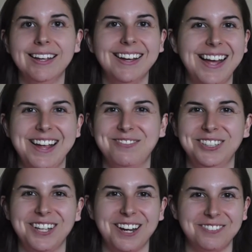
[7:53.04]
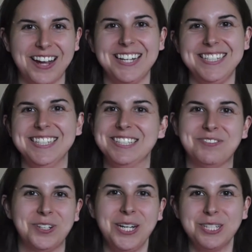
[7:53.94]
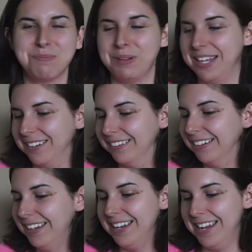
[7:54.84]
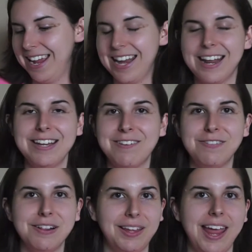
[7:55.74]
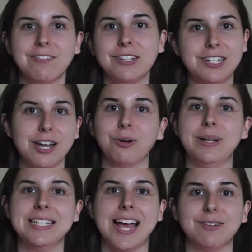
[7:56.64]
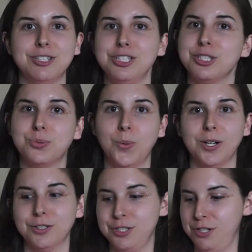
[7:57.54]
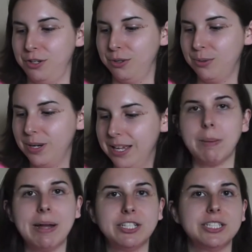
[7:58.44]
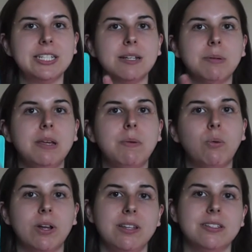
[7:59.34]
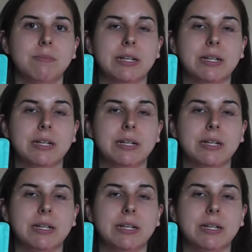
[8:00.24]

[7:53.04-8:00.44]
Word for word: I have a lot of ideas for each planner and I definitely have to narrow it down to just one or two. I might just end up keeping one of these at